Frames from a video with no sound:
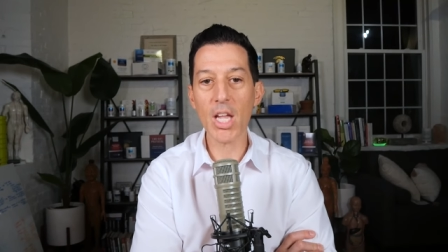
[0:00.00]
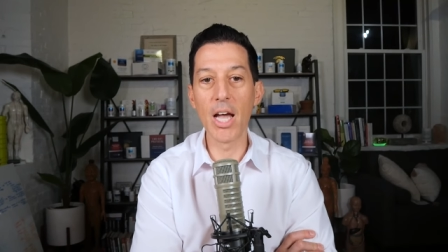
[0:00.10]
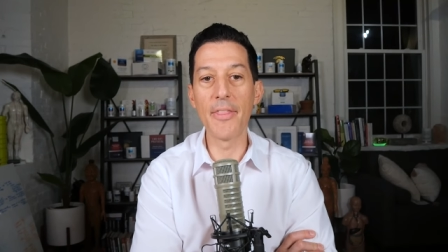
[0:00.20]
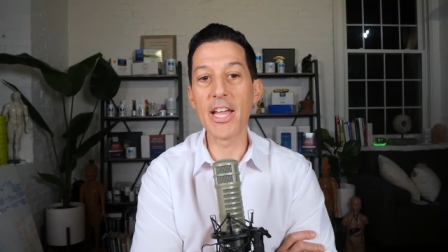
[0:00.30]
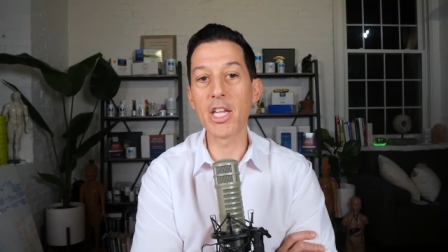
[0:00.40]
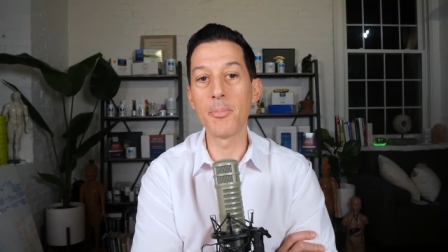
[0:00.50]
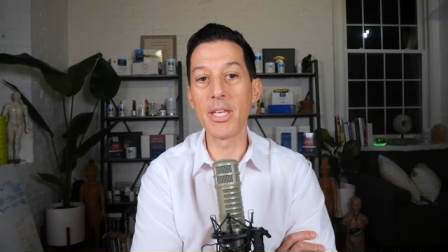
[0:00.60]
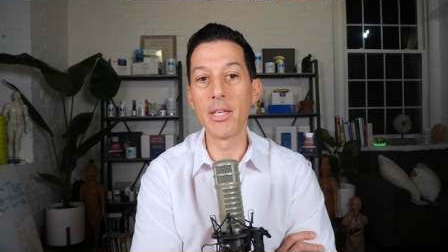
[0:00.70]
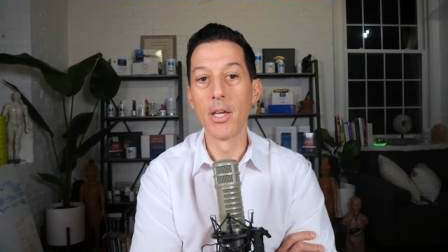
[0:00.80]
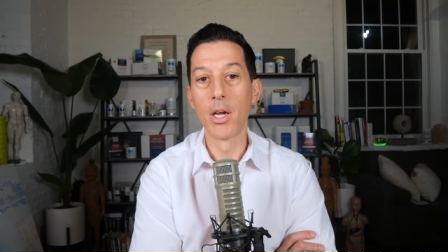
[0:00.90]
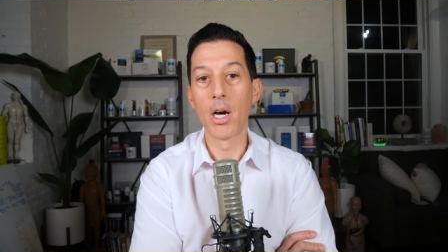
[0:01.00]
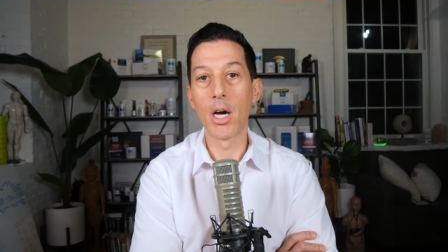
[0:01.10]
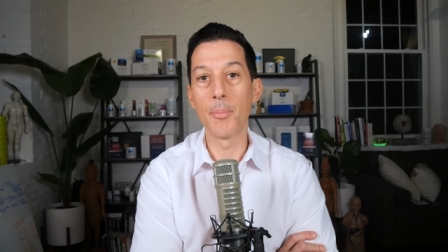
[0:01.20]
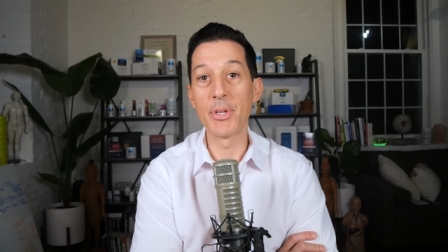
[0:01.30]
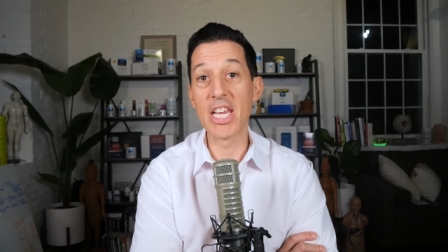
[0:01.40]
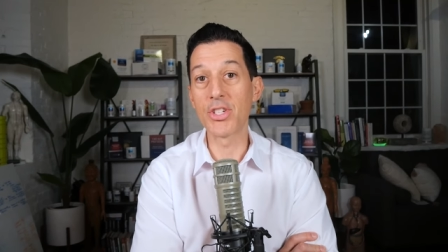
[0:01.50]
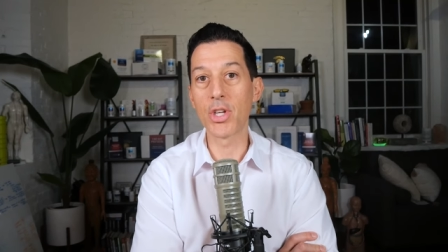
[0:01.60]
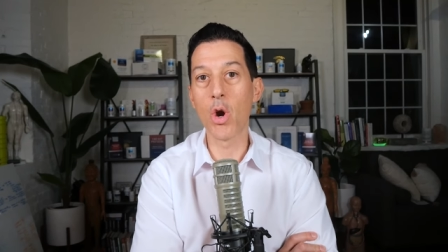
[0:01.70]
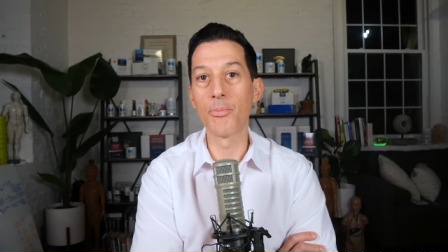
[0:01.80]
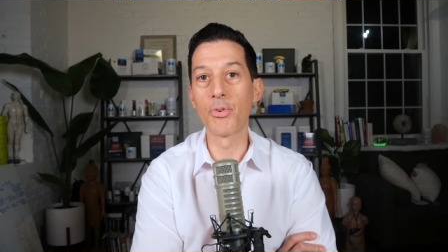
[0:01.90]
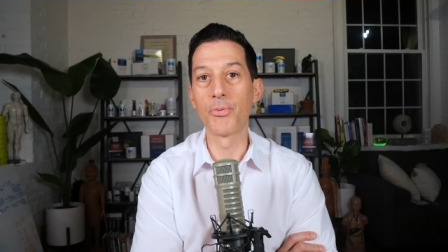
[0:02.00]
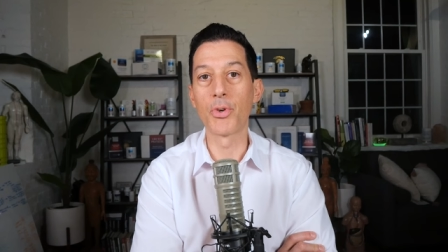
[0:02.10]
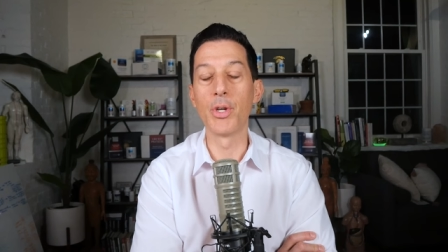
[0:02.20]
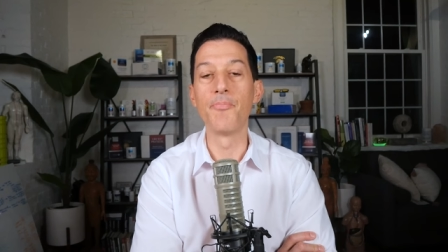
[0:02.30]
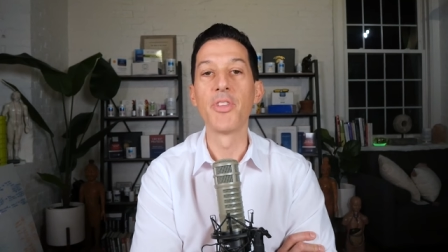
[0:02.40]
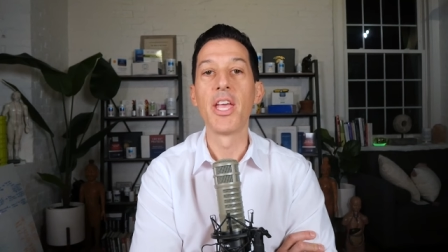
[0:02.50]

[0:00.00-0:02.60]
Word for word: that could be potentially harmful for you.